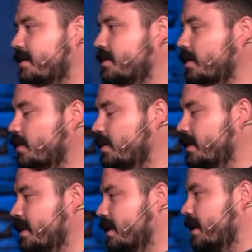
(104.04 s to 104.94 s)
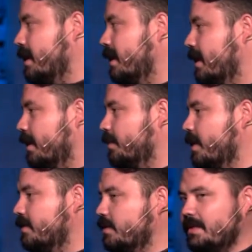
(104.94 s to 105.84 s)
So I'm
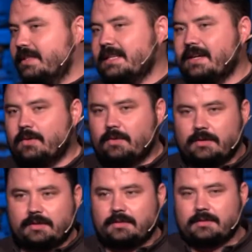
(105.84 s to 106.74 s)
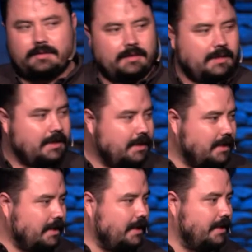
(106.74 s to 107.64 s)
going to do this out of order.
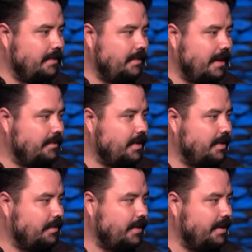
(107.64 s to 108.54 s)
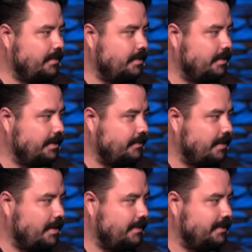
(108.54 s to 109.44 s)
I'm going to pray real quick
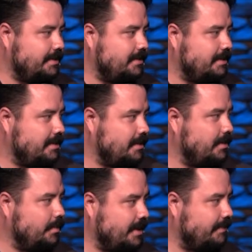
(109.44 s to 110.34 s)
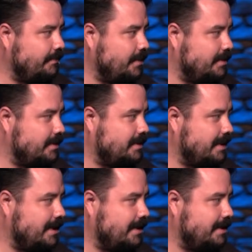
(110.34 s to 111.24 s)
for all of us, just so that we can focus
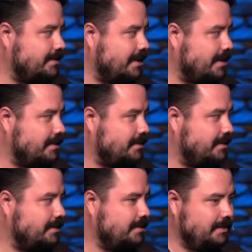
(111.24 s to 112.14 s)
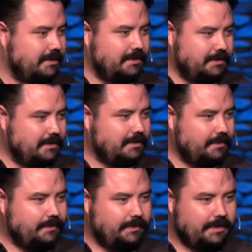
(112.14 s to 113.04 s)
tonight. How's that?
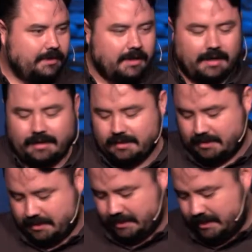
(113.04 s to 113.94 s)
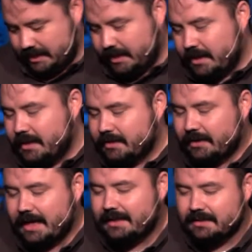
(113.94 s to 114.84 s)
We're feeling all right.
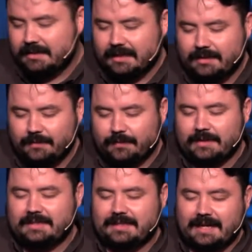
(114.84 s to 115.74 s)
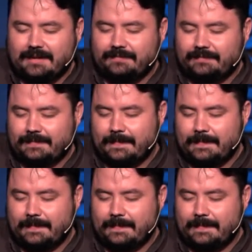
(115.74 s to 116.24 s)
Dear God, I just thank you for this time.